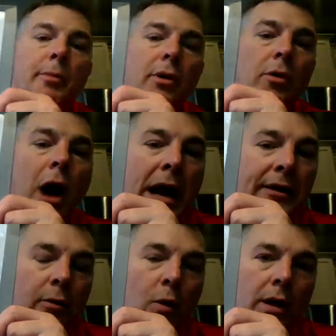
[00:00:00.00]
But a
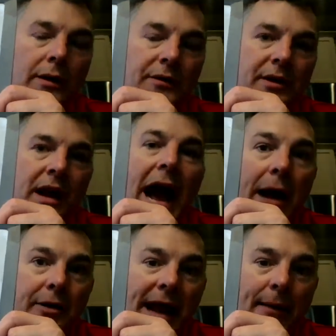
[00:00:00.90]
lot of the ones that
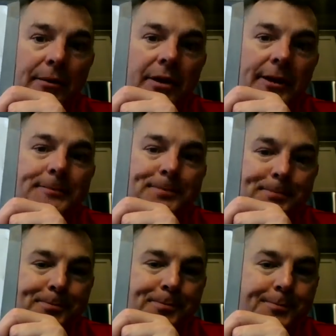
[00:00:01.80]
I dabbled in,
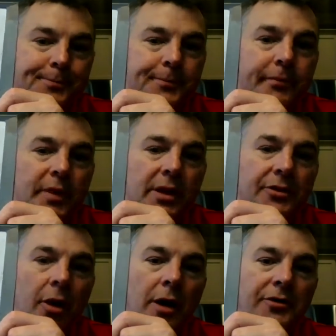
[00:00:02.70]

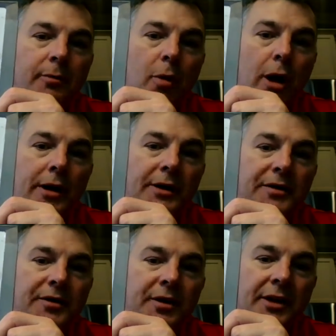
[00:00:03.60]
as long as the
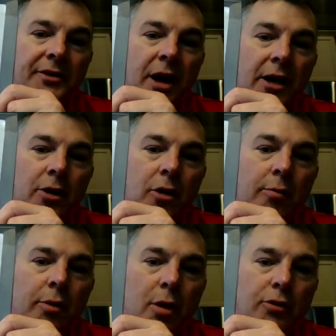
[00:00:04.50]
market does not go
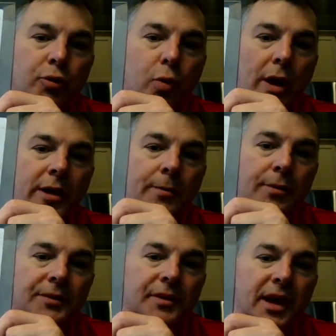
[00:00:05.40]
below
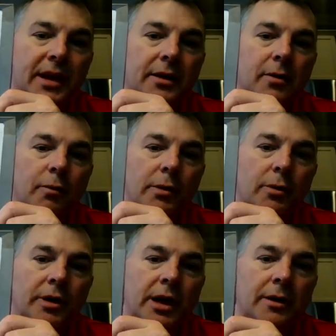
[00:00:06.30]
20%, we
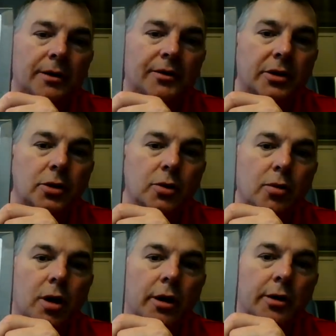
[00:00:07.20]
will guarantee
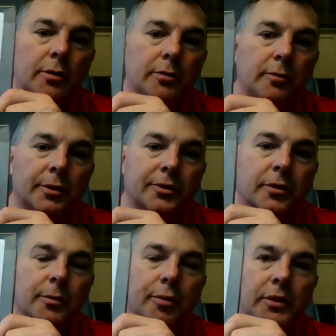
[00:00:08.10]
you uh, your
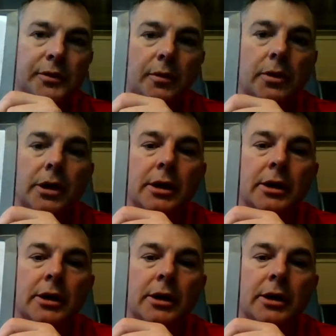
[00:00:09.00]
return of principal.